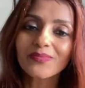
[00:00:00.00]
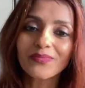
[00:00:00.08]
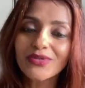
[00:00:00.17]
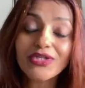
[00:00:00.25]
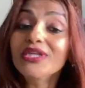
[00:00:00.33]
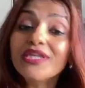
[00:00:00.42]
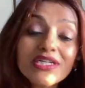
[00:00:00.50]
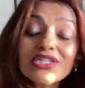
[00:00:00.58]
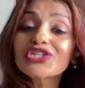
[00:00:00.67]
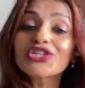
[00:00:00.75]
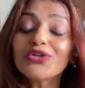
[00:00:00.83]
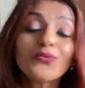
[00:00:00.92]

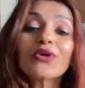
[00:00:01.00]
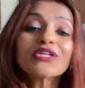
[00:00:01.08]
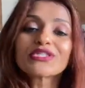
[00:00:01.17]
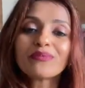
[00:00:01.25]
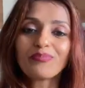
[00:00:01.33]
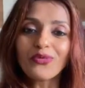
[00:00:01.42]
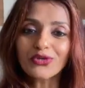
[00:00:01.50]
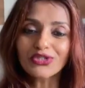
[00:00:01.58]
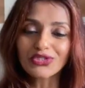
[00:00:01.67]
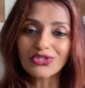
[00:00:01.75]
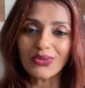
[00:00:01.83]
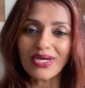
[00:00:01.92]
nurture what is
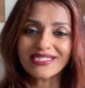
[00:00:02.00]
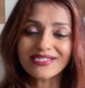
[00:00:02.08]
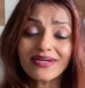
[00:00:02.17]
important to us,